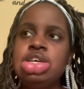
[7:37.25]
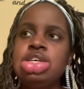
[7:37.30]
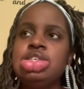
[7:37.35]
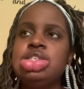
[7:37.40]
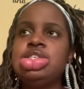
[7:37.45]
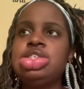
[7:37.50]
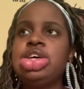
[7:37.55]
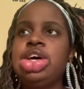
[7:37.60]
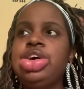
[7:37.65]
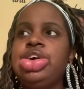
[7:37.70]

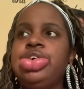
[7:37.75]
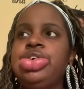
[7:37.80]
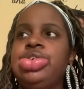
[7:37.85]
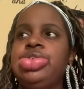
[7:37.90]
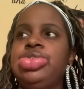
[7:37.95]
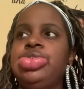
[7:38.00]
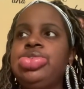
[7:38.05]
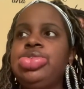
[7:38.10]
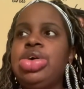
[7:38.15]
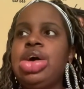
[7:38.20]

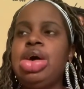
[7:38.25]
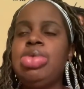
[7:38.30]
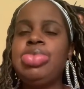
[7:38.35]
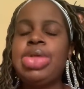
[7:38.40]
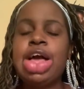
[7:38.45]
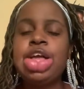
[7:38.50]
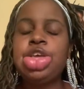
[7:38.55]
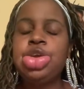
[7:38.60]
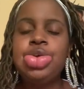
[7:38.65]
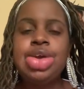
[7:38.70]
So I'm
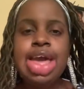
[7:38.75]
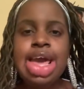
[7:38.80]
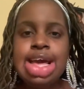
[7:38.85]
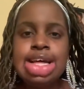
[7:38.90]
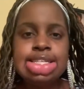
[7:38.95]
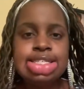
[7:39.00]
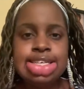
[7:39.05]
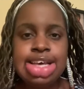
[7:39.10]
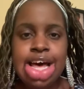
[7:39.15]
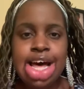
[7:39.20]
like, you
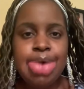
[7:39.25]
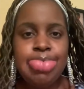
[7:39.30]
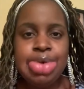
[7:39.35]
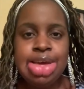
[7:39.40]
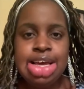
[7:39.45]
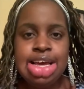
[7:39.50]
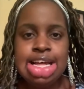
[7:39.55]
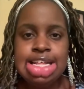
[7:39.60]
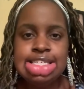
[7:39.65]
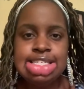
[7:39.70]
can't tell
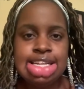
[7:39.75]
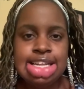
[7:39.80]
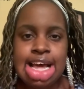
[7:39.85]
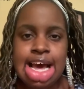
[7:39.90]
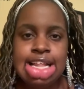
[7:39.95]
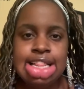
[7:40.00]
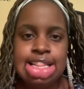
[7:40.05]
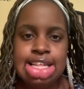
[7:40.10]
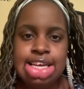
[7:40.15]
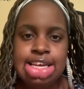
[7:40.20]
me it's
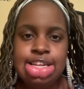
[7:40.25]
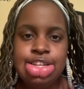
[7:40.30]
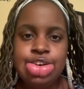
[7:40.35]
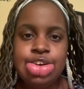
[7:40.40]
nothing.